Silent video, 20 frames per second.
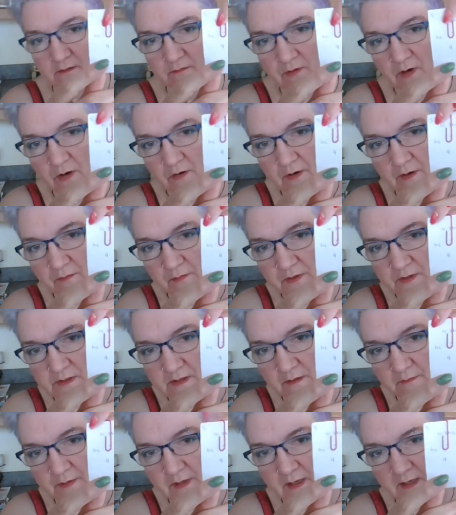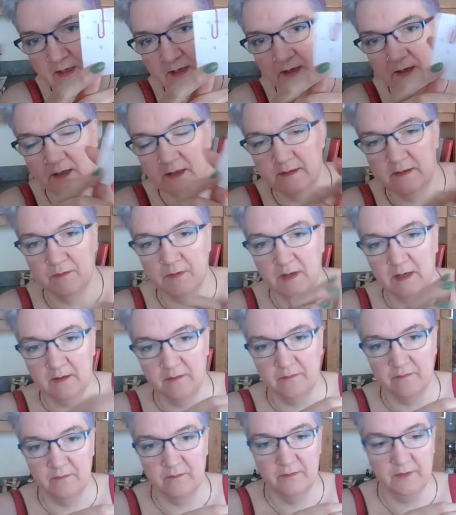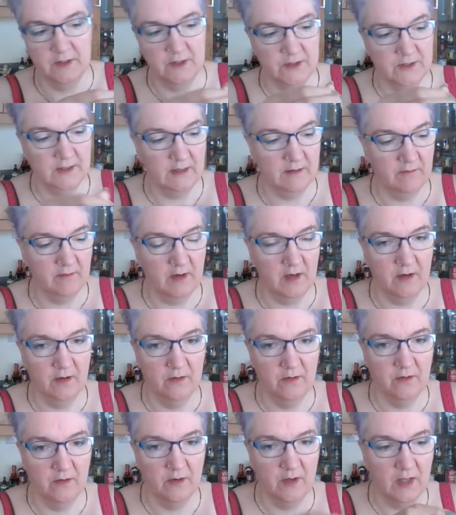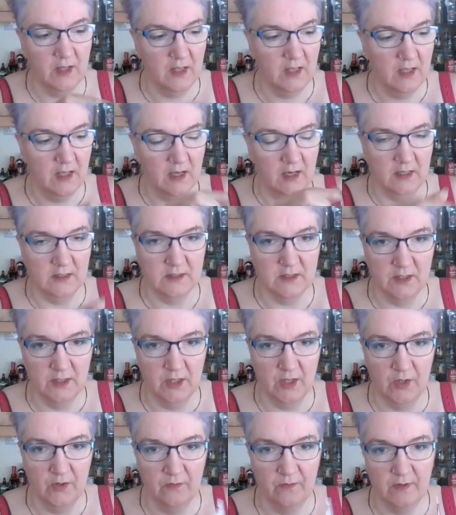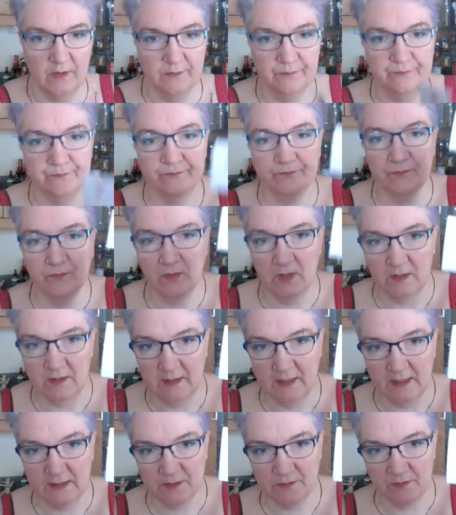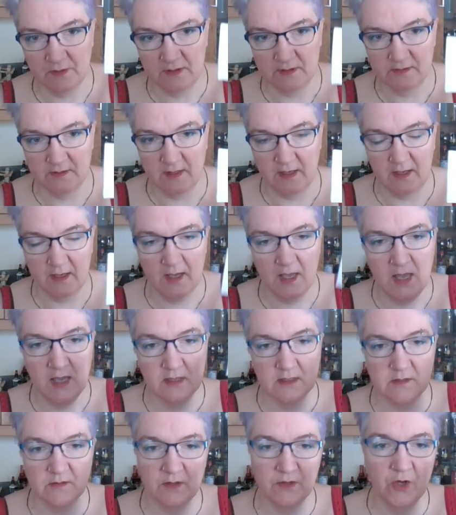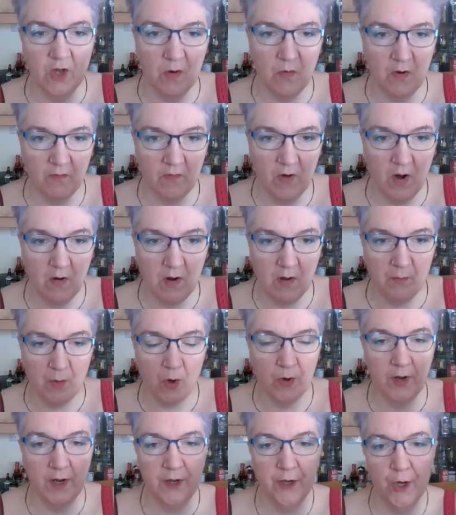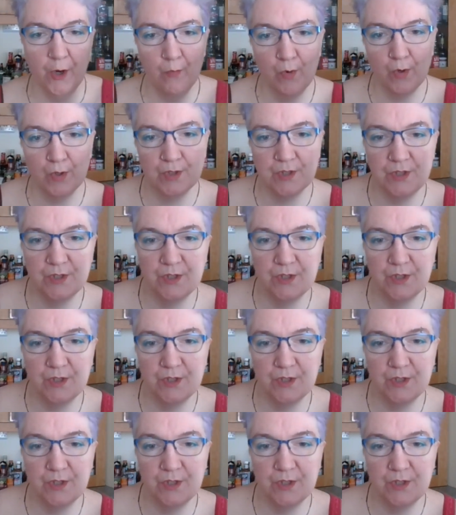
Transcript: here, and then when I finish that row, I turn it over, and the next one is there. So I know what row I'm on, I know what to do, and